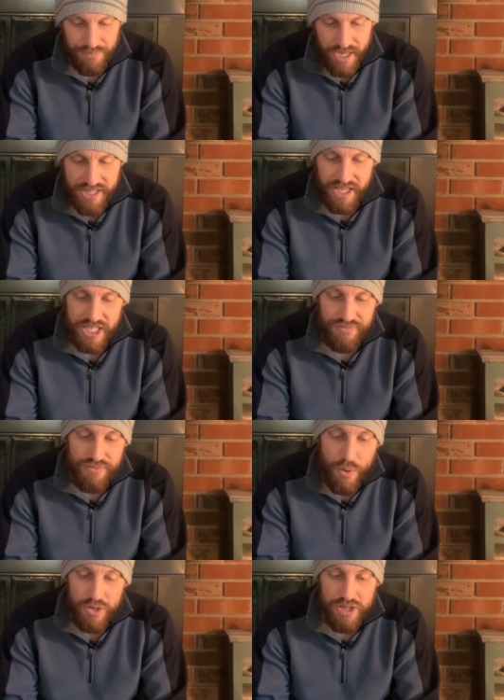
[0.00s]
And they
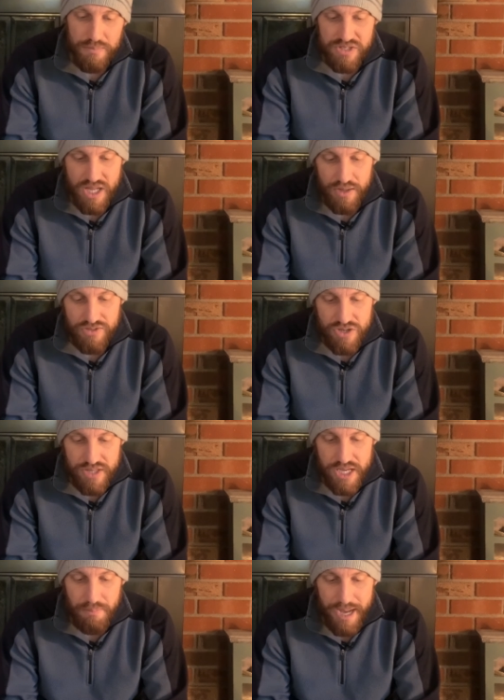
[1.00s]
devoted themselves to
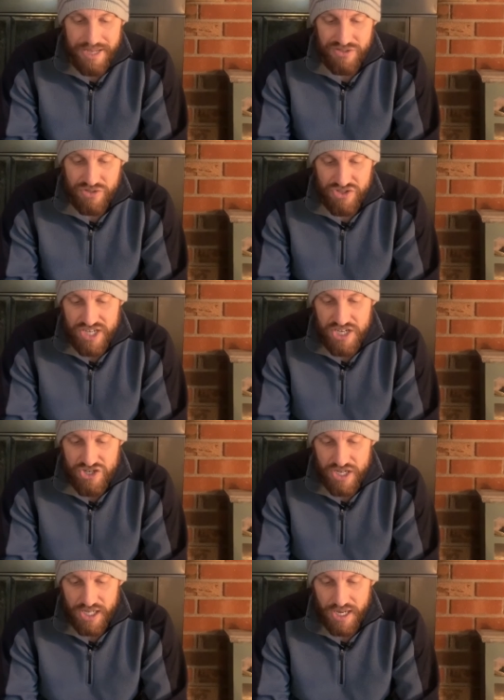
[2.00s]
the apostles'
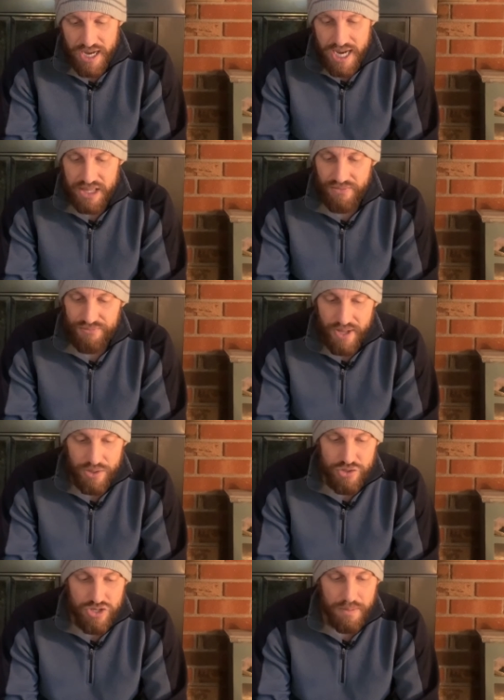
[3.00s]
teaching and the
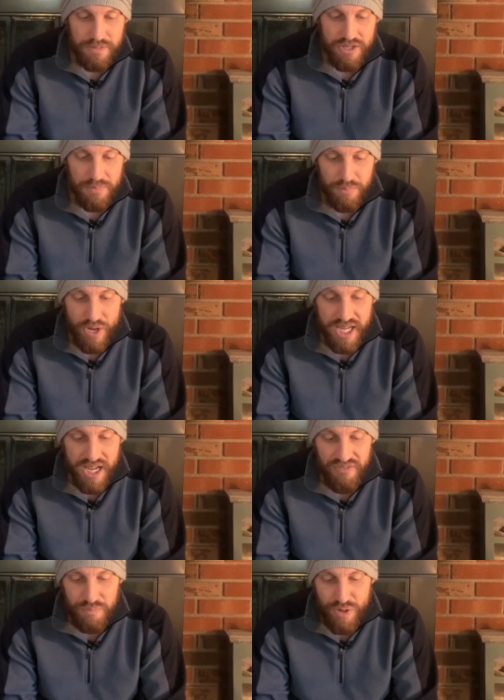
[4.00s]
fellowship, to the
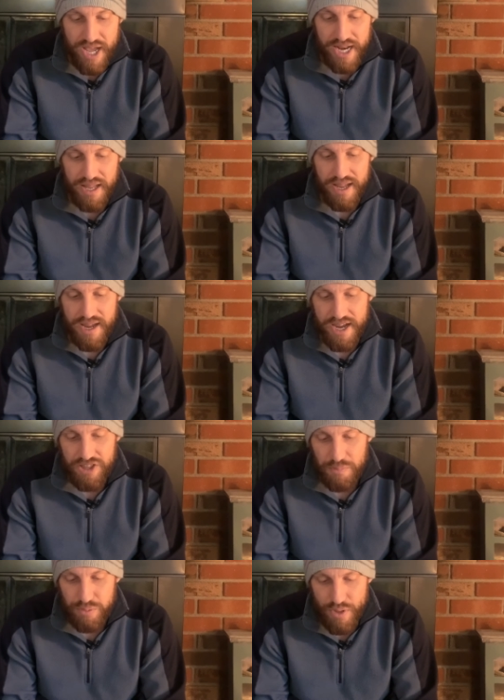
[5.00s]
breaking of bread and
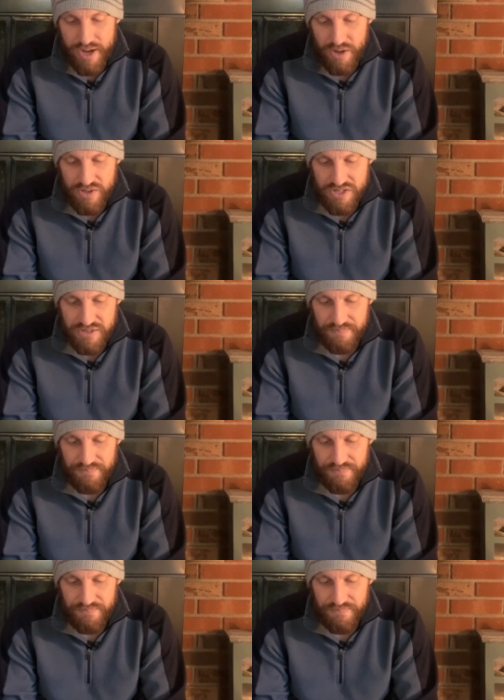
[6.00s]
the prayers.